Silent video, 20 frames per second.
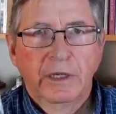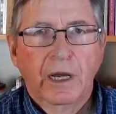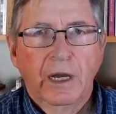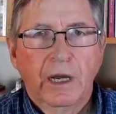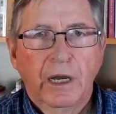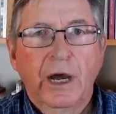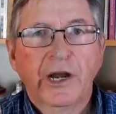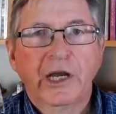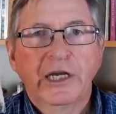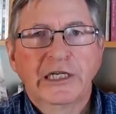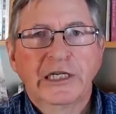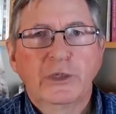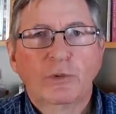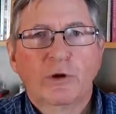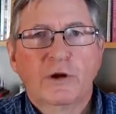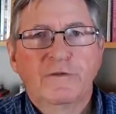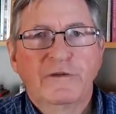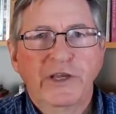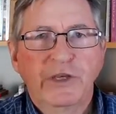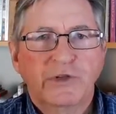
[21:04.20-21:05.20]
I'd like to
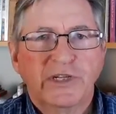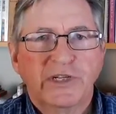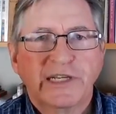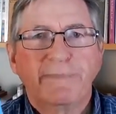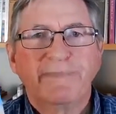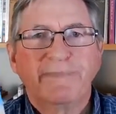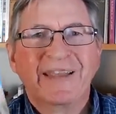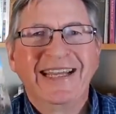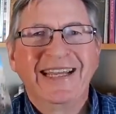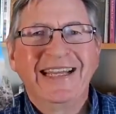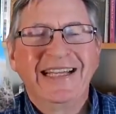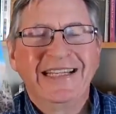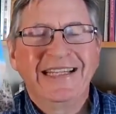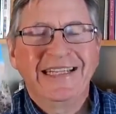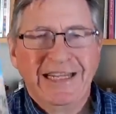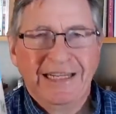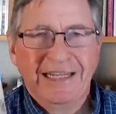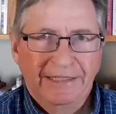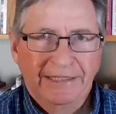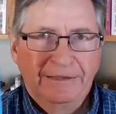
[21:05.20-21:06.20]
offer you something
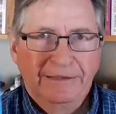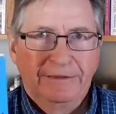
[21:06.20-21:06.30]
easier.